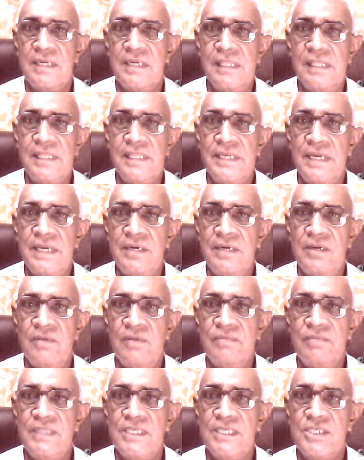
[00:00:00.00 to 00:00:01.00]
Till the end
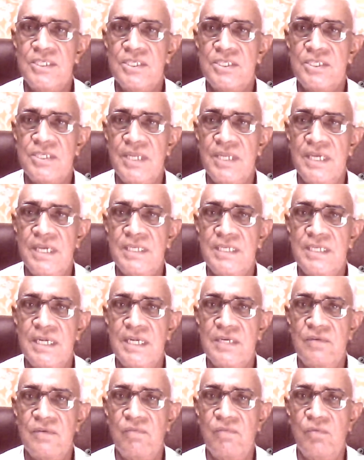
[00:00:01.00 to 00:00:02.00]
of this stage
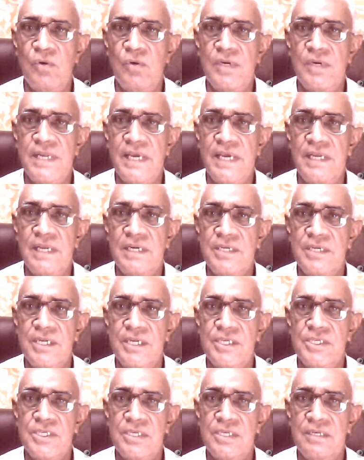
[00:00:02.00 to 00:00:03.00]
at full
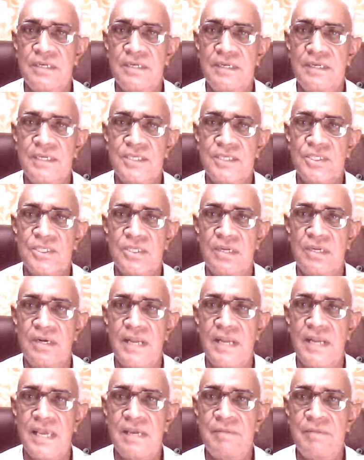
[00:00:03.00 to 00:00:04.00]
dilatation, its
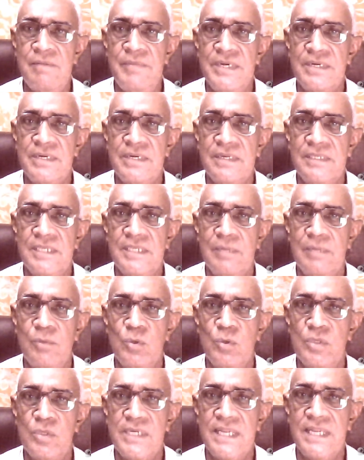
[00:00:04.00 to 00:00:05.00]
diameter is
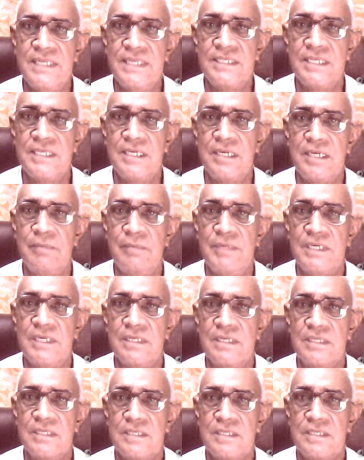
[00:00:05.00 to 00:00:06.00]
about 10
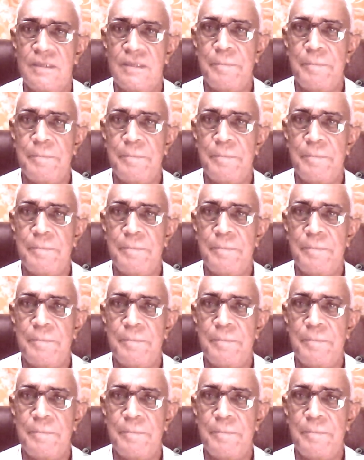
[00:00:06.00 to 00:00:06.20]
centimeters.